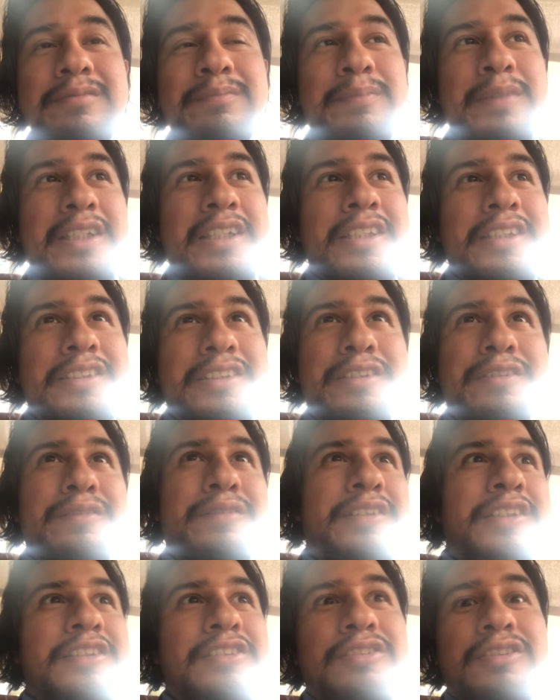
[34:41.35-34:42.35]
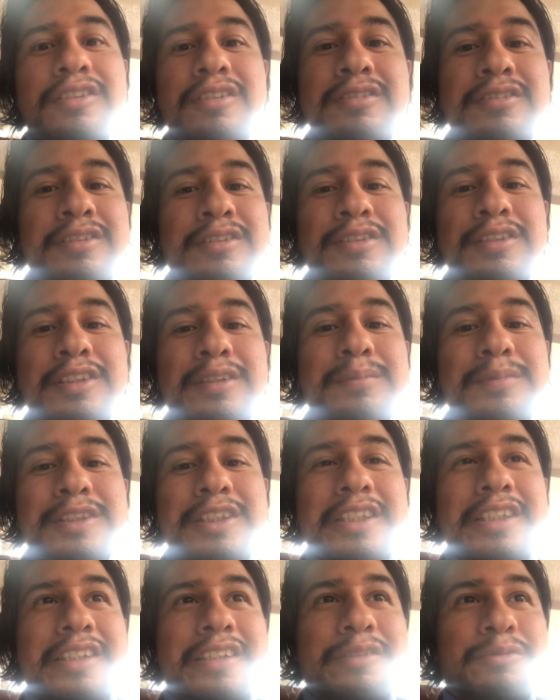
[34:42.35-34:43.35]
because of these girls or some
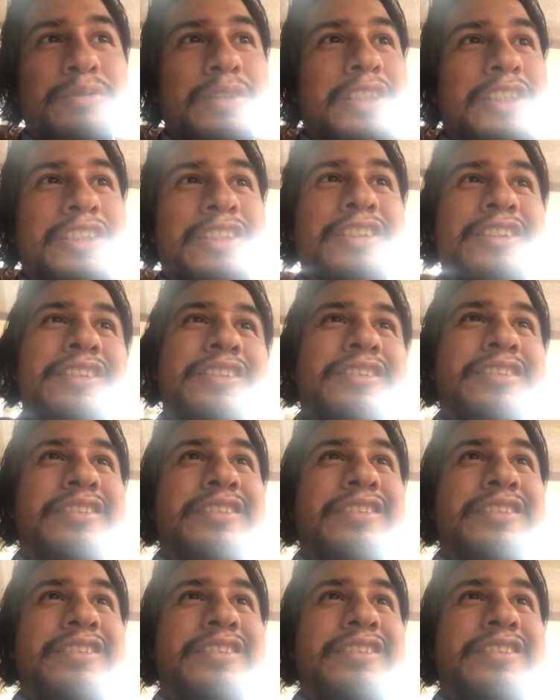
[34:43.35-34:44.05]
shit, which